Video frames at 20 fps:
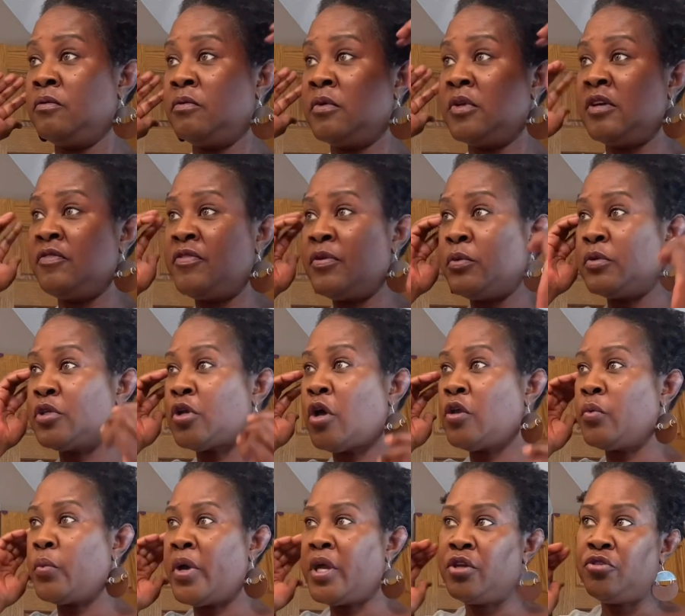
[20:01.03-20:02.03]
If it was all the
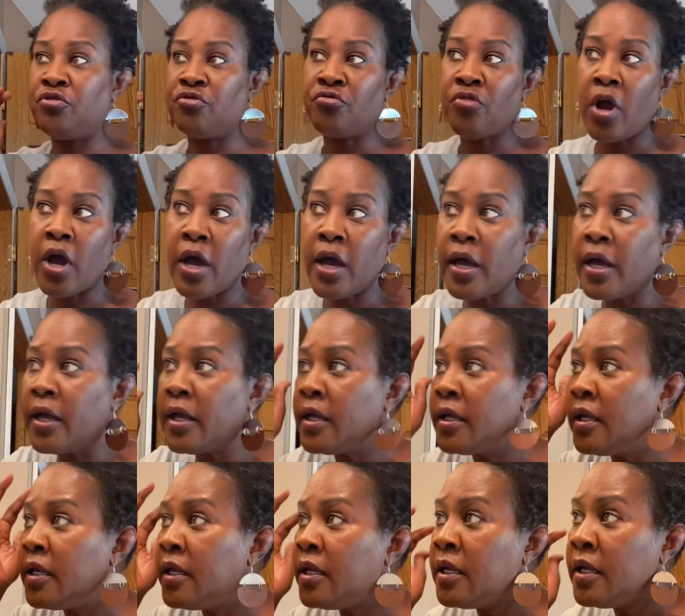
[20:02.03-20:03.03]
way dry,
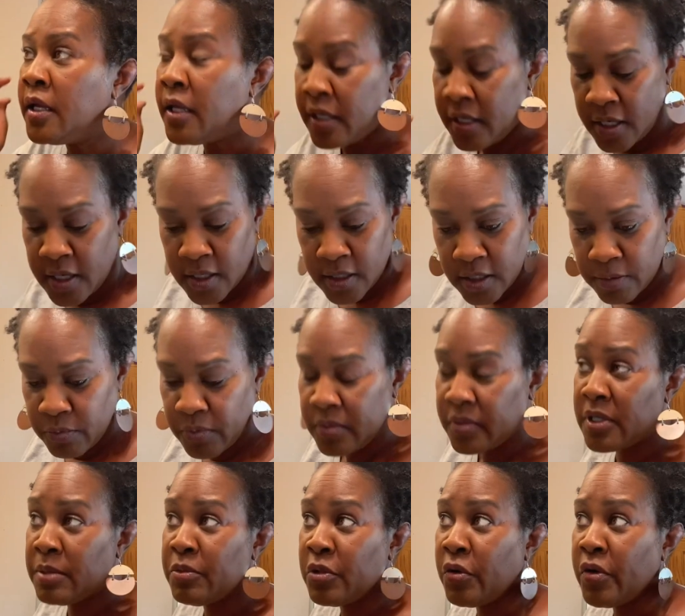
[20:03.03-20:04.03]

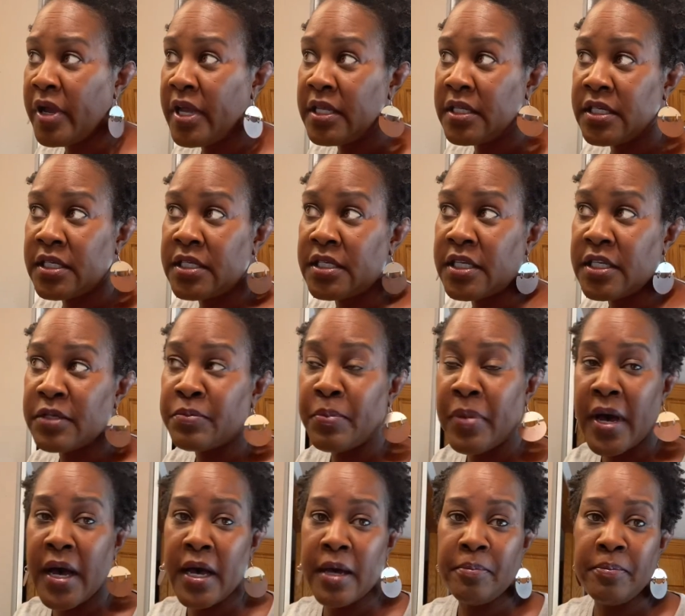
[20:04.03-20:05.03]
them braids is just
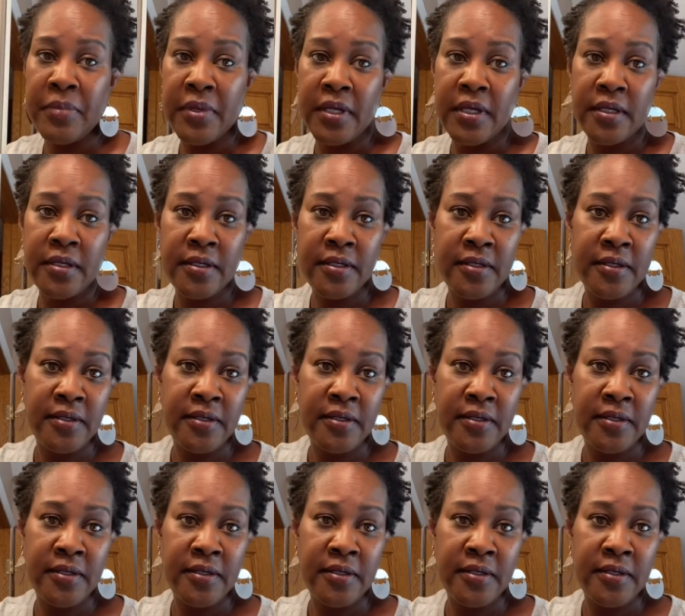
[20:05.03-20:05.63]
popping.